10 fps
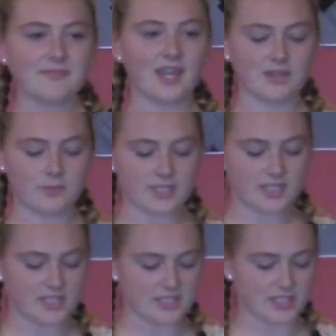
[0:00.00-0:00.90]
and we
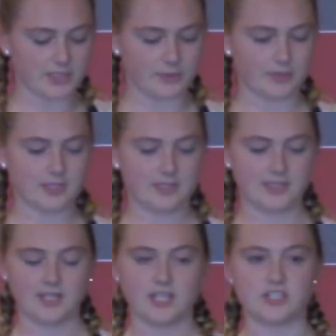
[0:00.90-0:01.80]
need to
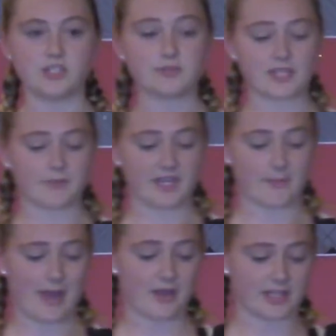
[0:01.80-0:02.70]
do something
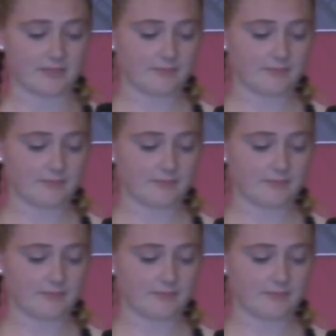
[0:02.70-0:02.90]
about it.